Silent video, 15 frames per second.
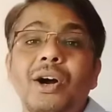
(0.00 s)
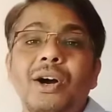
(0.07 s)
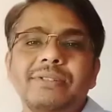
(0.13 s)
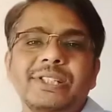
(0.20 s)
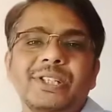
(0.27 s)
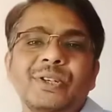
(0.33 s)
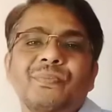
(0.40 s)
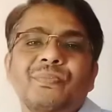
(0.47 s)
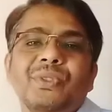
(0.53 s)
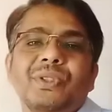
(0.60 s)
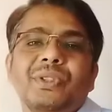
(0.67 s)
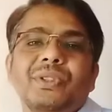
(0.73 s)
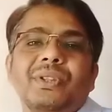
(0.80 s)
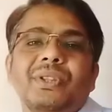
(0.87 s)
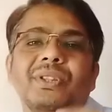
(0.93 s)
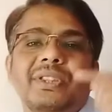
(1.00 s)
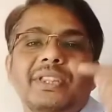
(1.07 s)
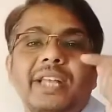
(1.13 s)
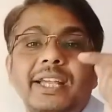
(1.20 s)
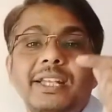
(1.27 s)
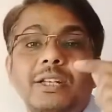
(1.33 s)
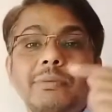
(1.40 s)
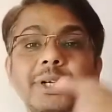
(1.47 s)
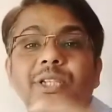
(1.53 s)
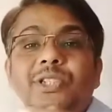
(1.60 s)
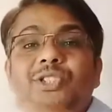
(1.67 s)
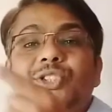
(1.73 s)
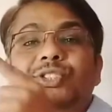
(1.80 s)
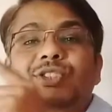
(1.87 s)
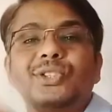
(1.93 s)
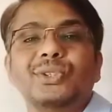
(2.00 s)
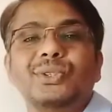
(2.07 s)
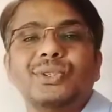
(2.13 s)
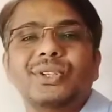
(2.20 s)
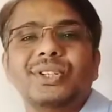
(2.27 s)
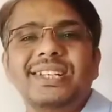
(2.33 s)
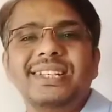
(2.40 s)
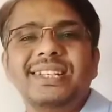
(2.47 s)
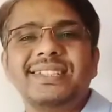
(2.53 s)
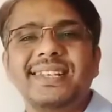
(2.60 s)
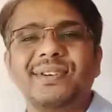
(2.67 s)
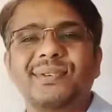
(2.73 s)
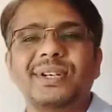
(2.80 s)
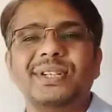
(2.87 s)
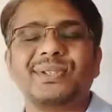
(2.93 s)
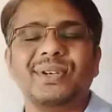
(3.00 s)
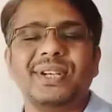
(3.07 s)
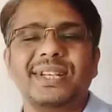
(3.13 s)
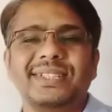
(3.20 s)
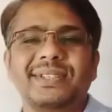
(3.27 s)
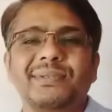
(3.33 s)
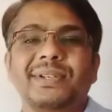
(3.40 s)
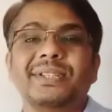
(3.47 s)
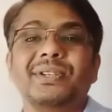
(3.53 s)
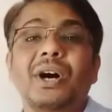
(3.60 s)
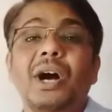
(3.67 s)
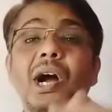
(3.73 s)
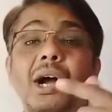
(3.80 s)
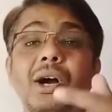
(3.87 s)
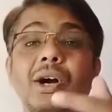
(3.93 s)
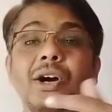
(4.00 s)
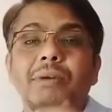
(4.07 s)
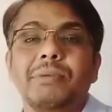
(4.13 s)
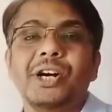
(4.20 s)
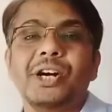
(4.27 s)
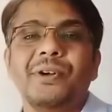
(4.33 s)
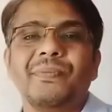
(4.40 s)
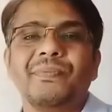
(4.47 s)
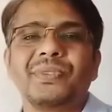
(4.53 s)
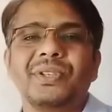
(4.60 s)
or 9 raised to 2 is equal to 81, or